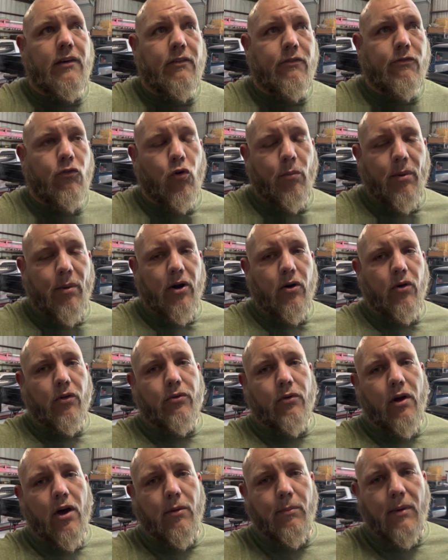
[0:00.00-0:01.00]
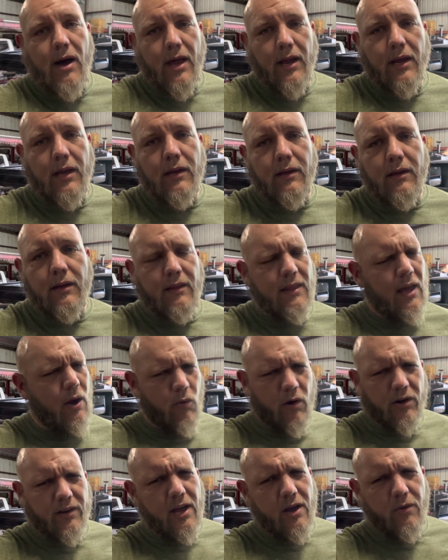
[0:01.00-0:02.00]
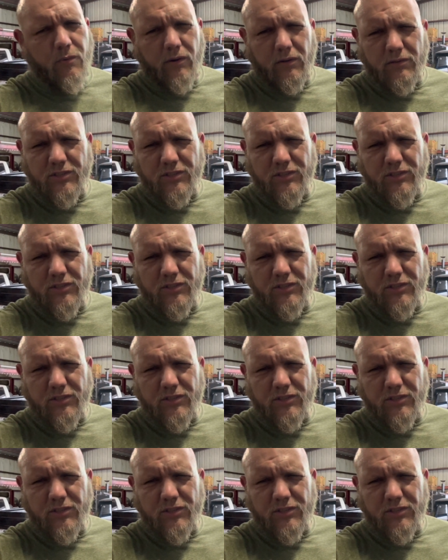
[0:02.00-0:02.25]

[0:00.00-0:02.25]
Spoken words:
4-barrel throttle body, and that worked out well.